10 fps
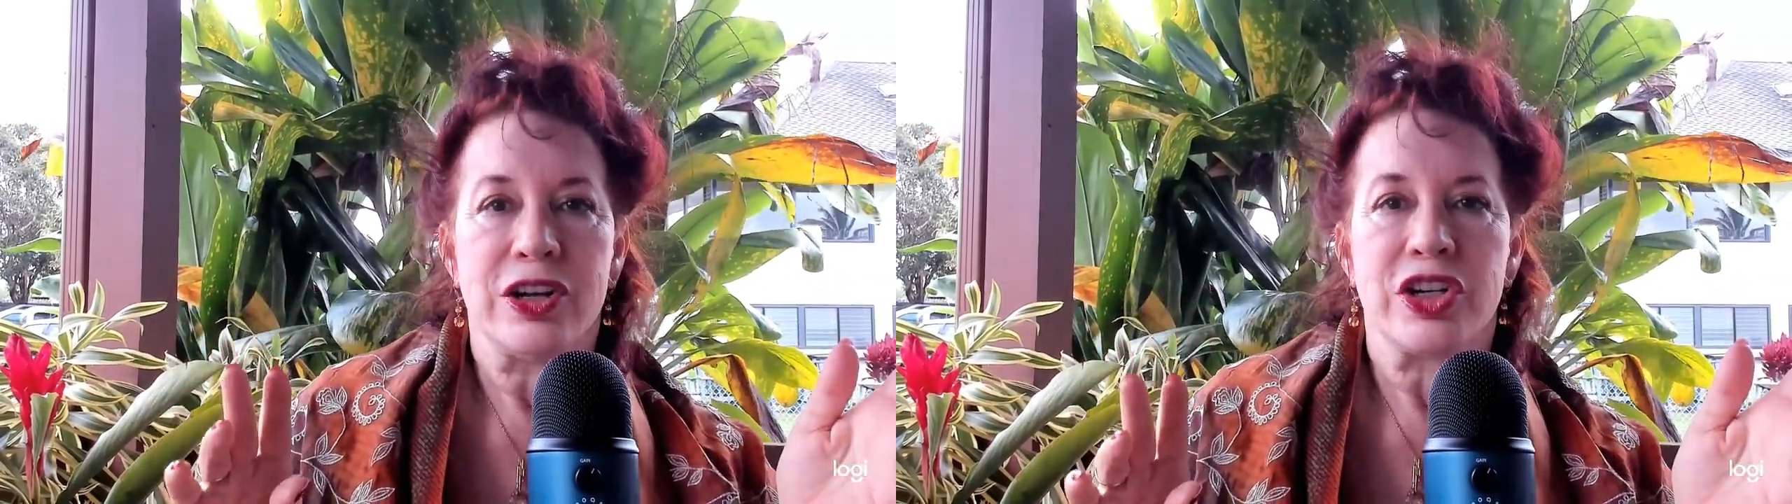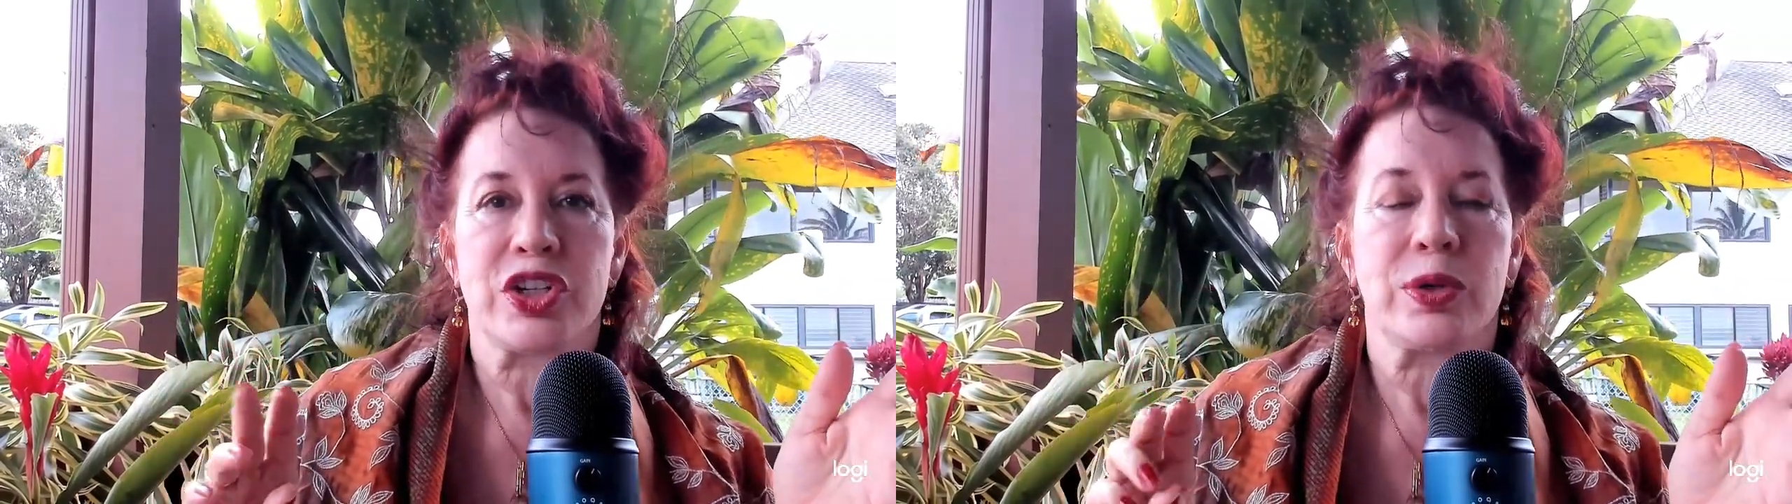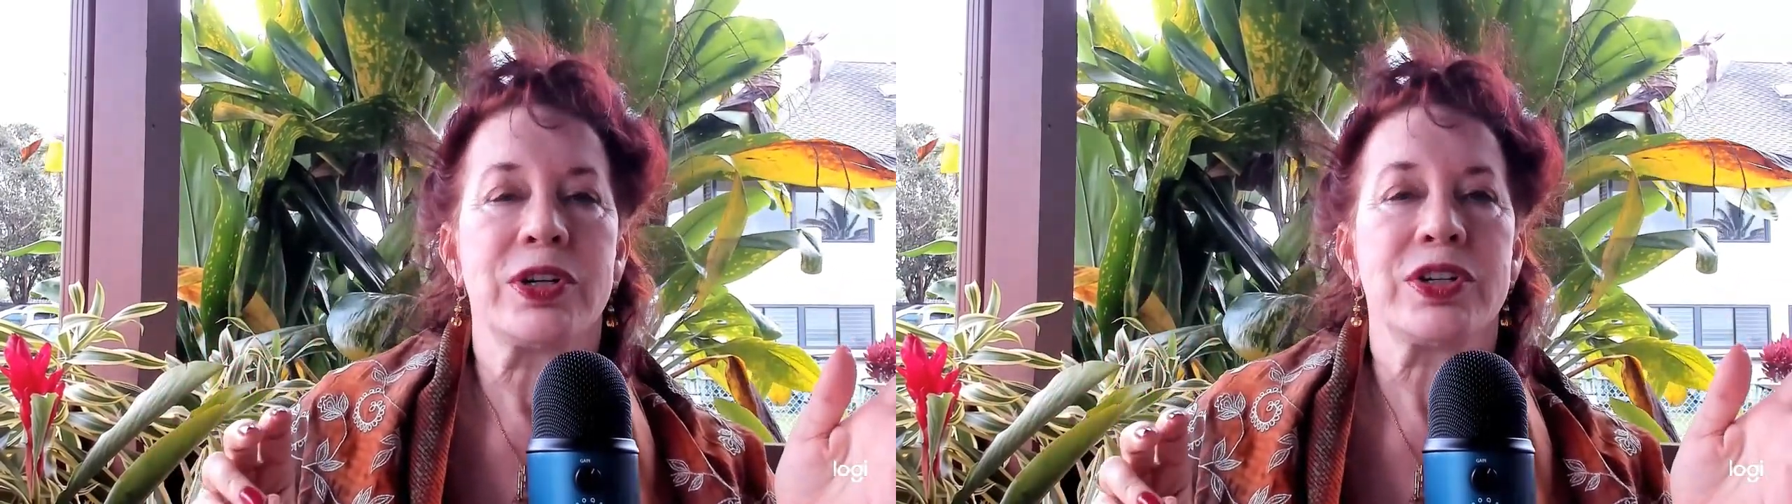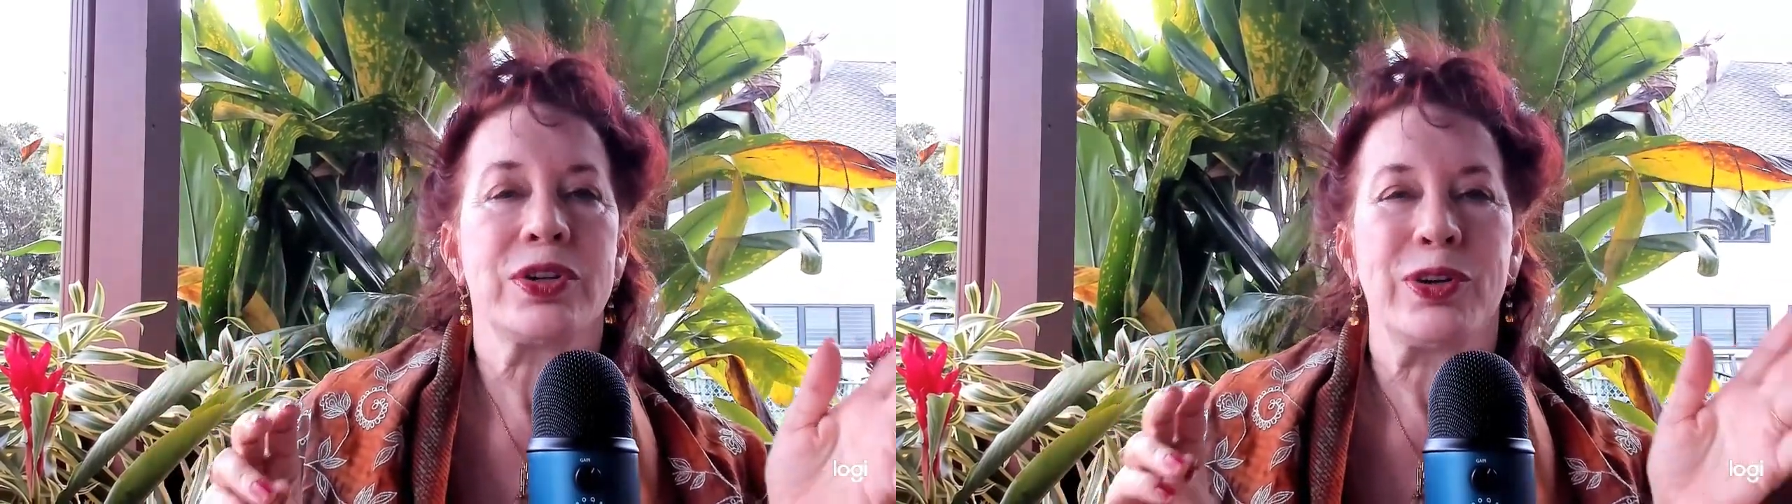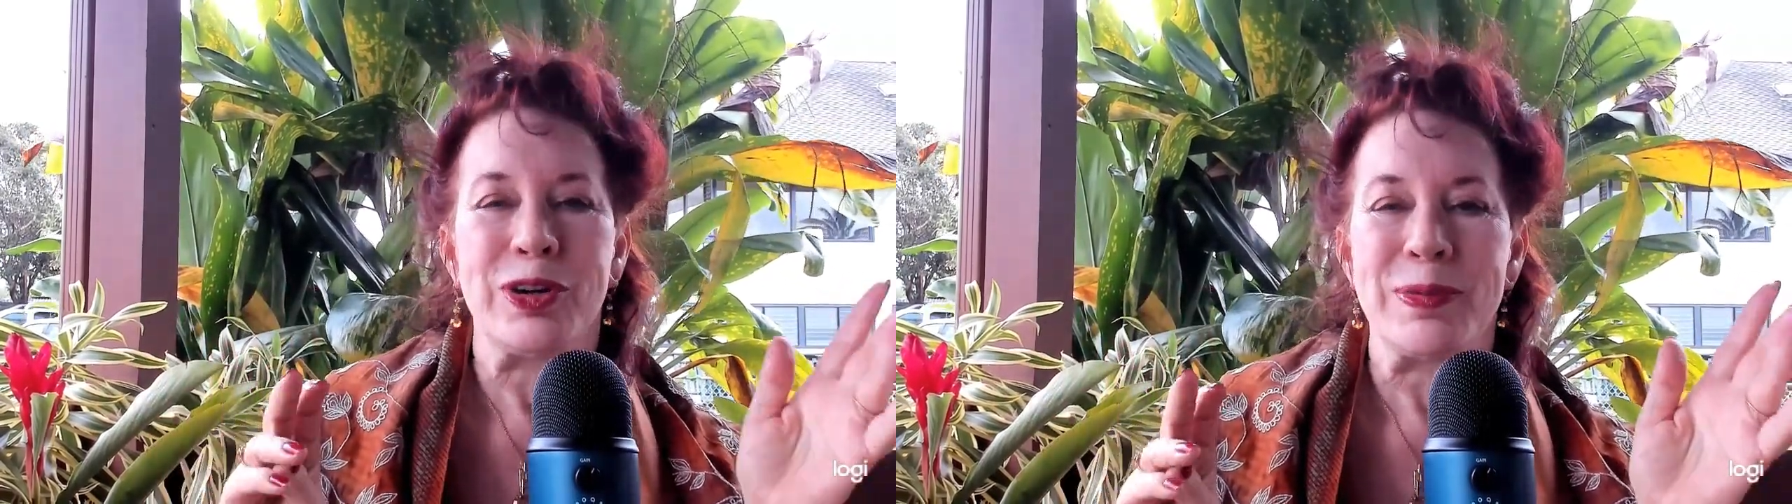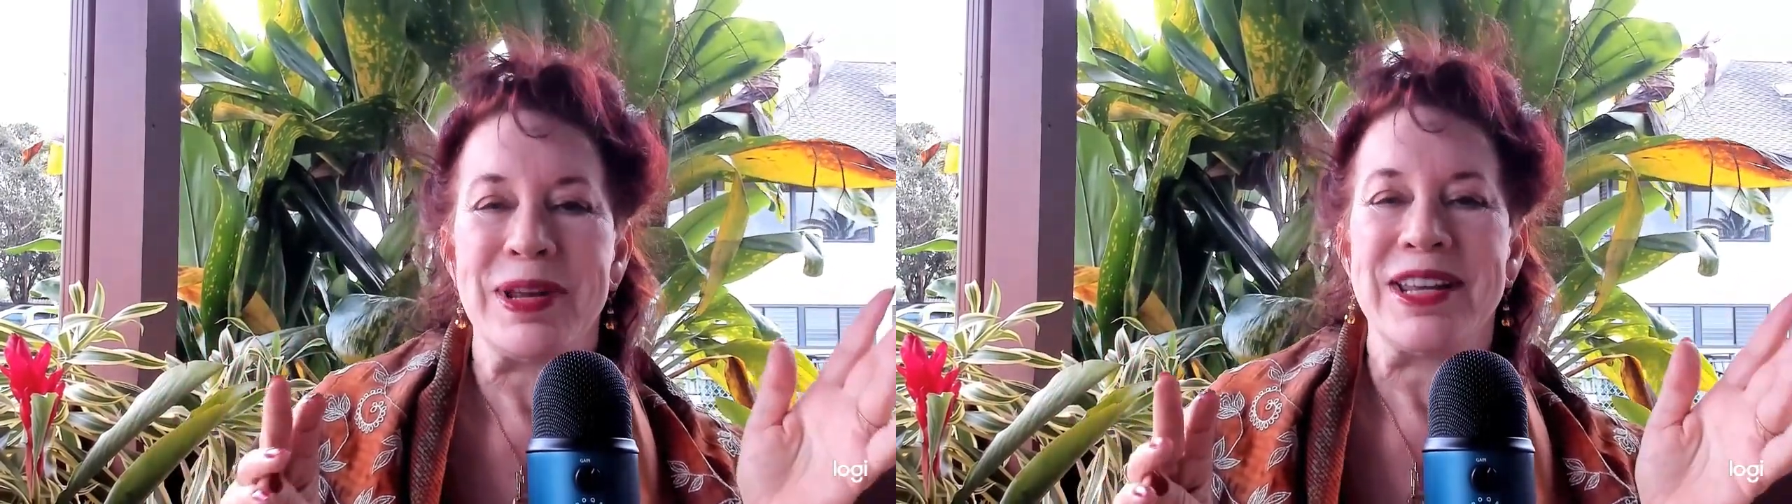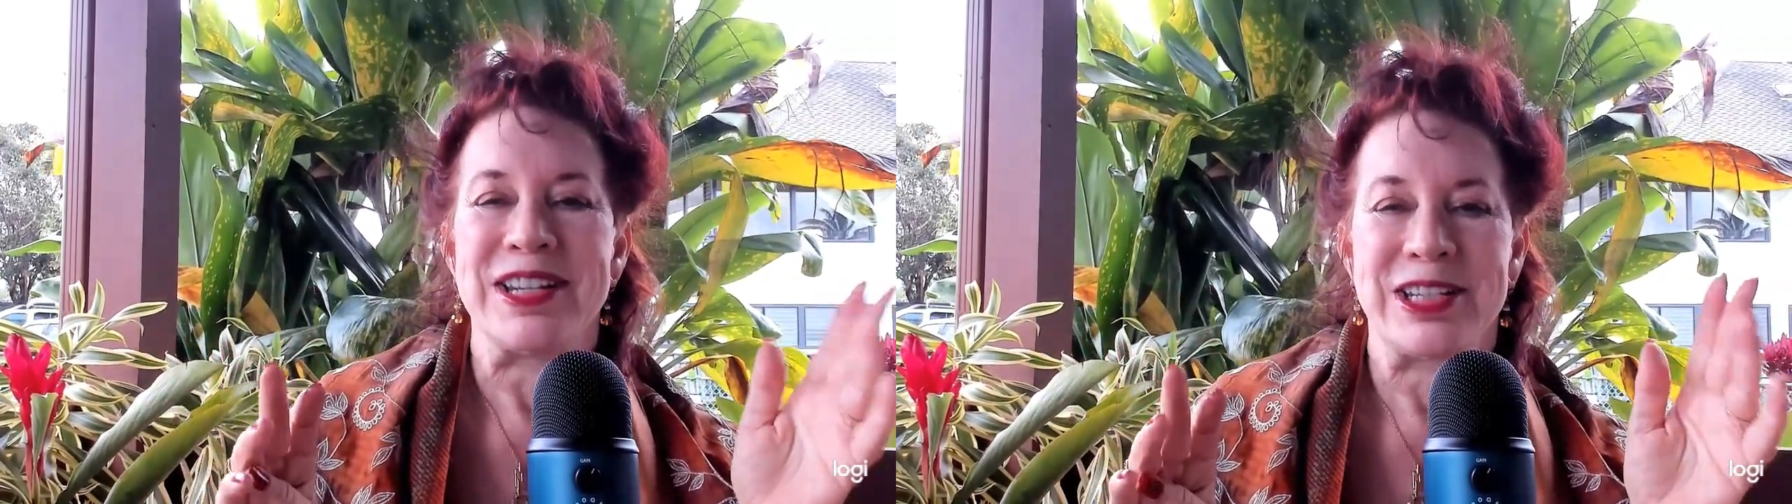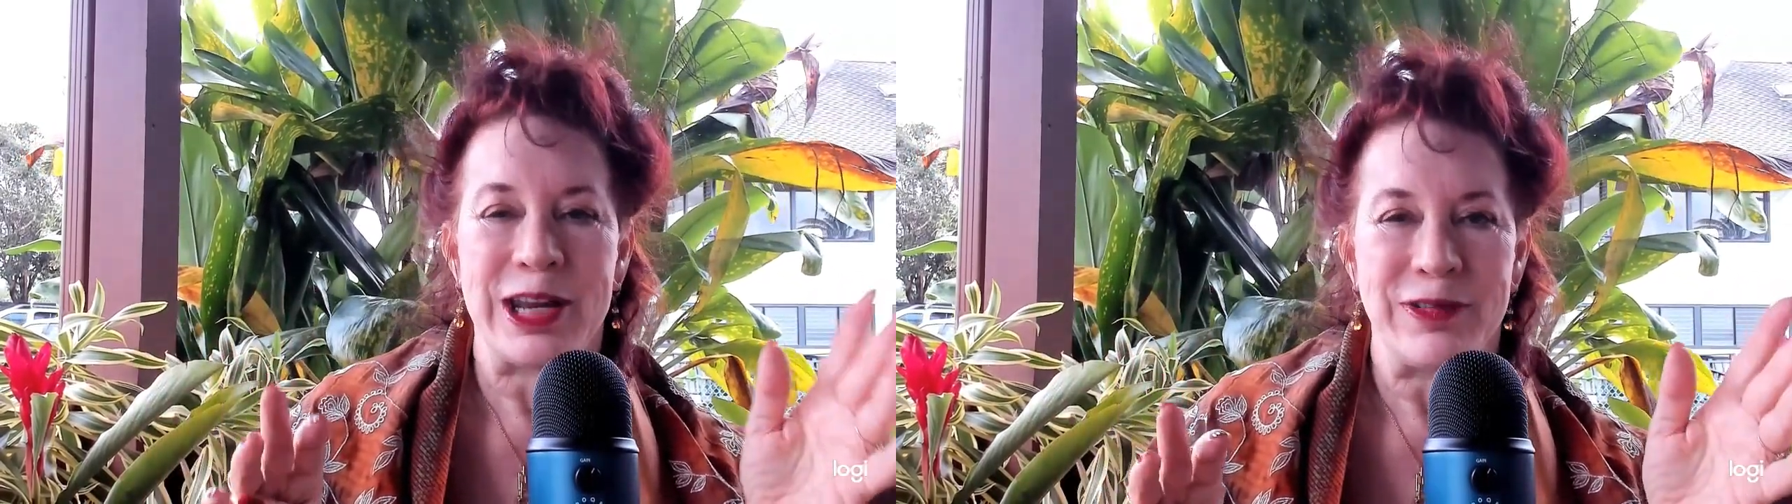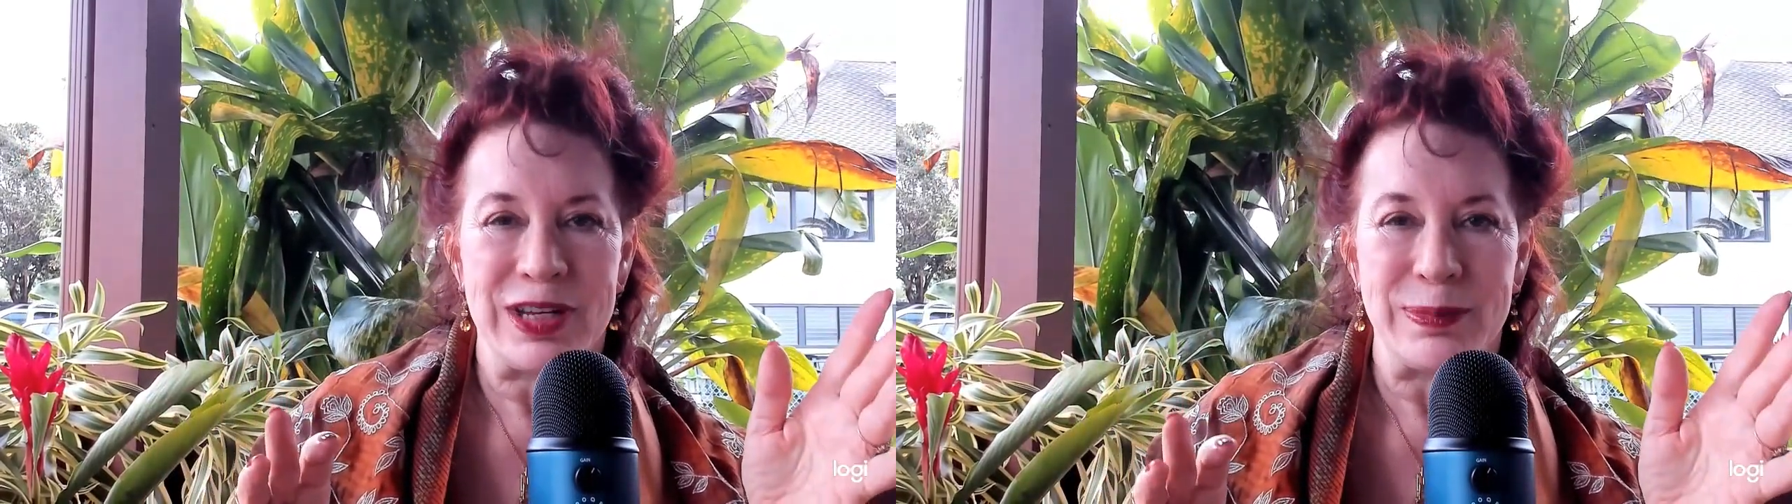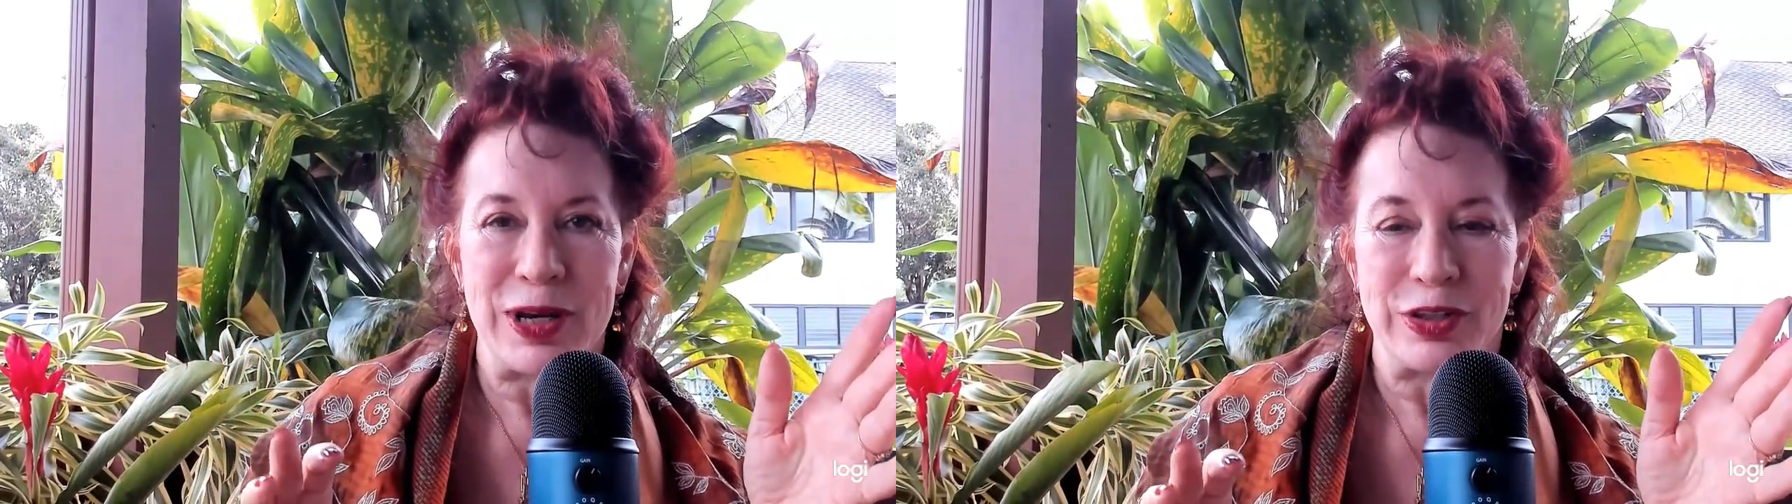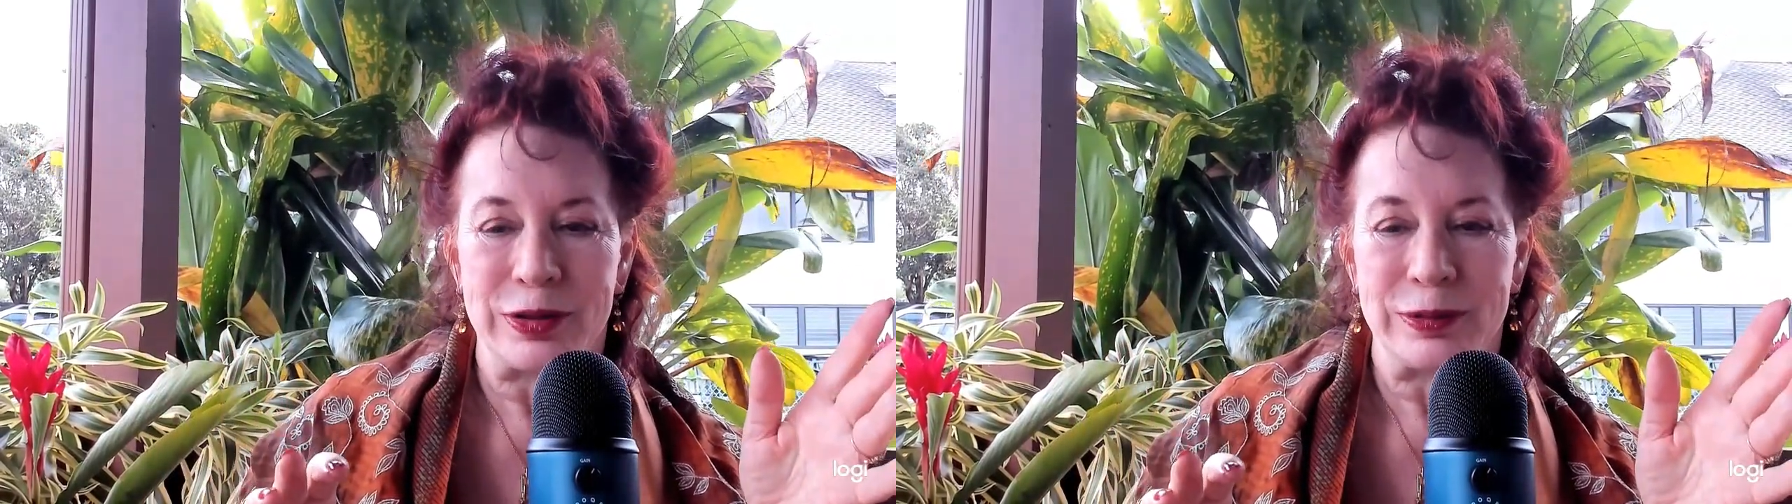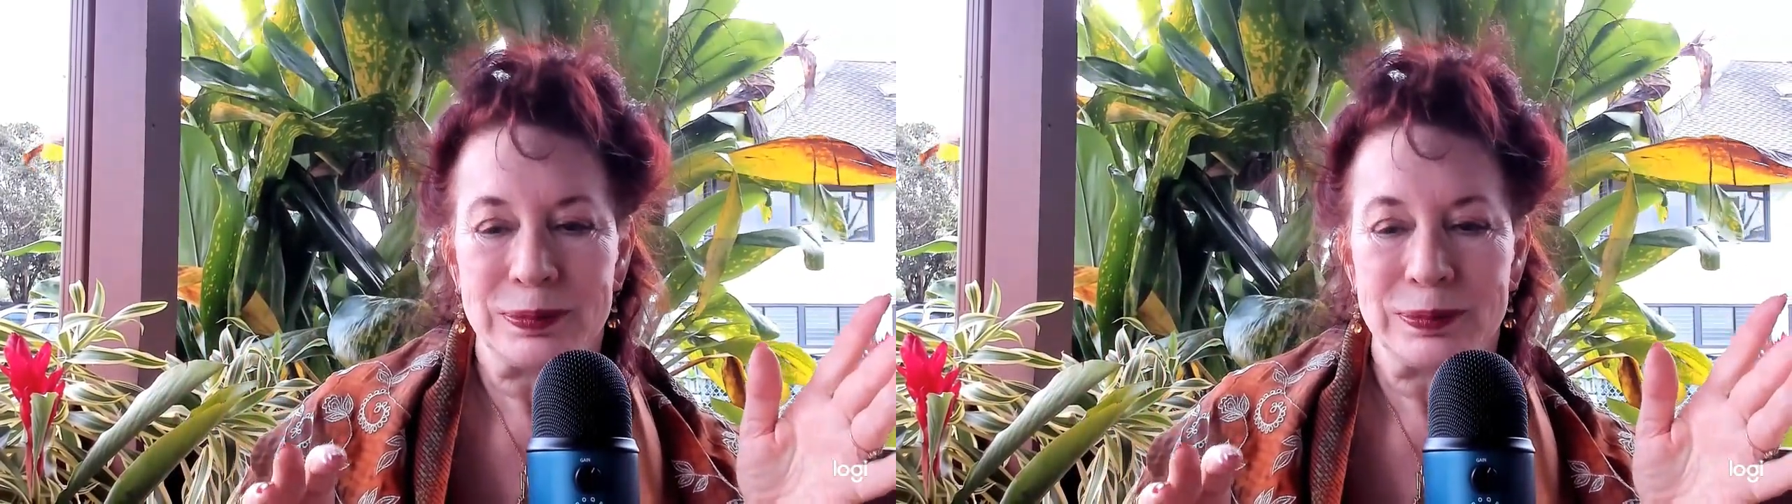short-term safety measure.